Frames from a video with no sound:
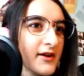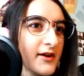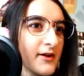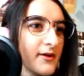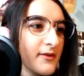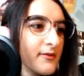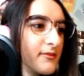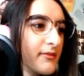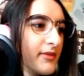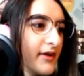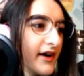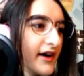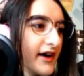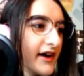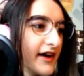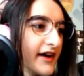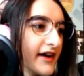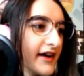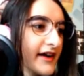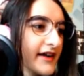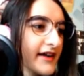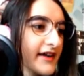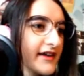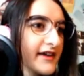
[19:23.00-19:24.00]

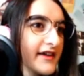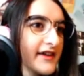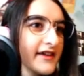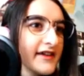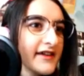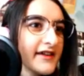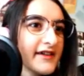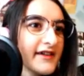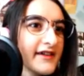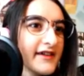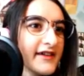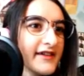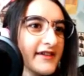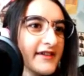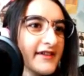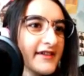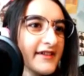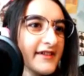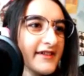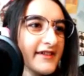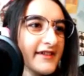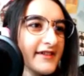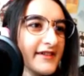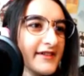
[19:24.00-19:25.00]
but
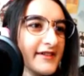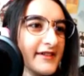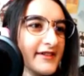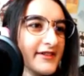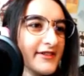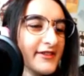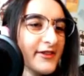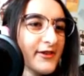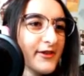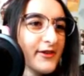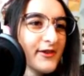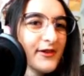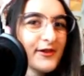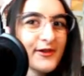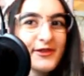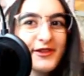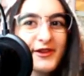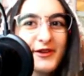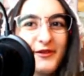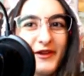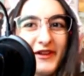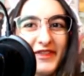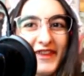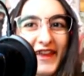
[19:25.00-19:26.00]
the
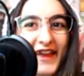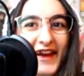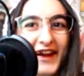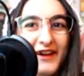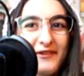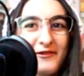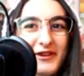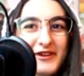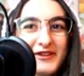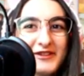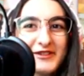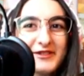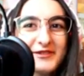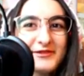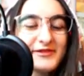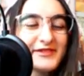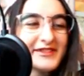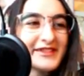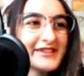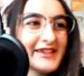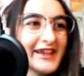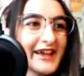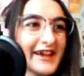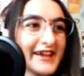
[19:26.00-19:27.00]
only one that I went to
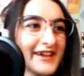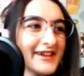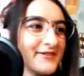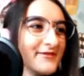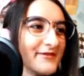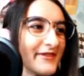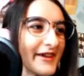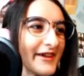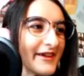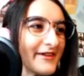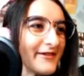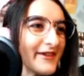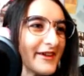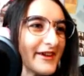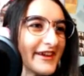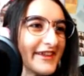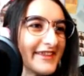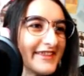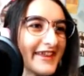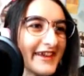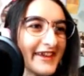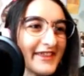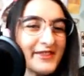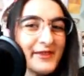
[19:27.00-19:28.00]
was like, we were
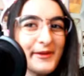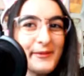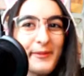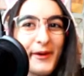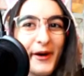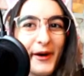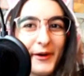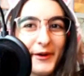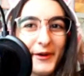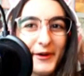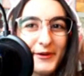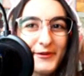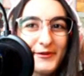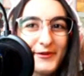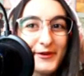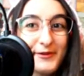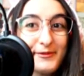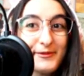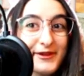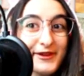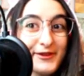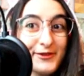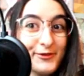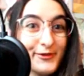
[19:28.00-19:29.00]
in like the party
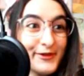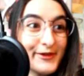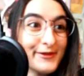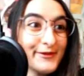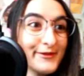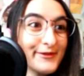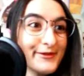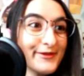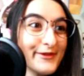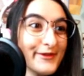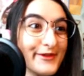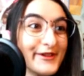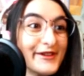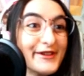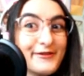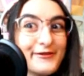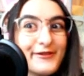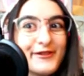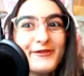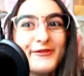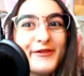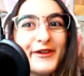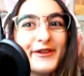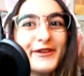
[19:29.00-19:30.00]
room because we
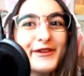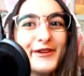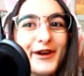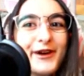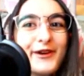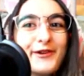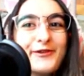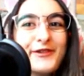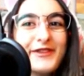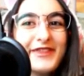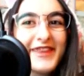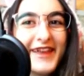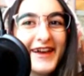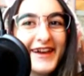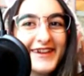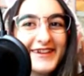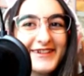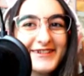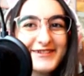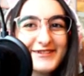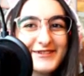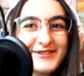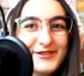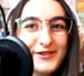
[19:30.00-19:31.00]
would go with
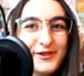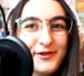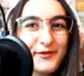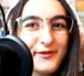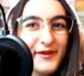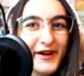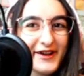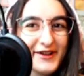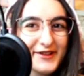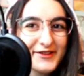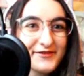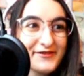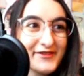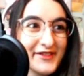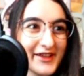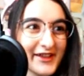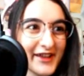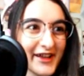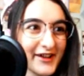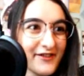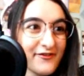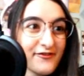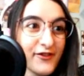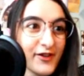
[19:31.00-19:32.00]
like 12 to
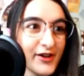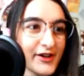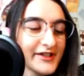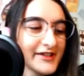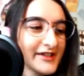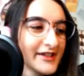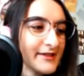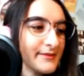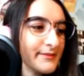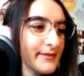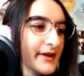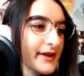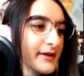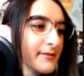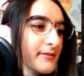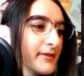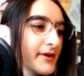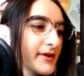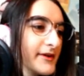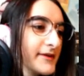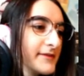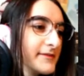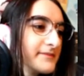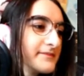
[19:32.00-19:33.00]
like 14
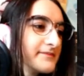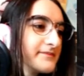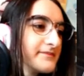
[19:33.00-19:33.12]
people.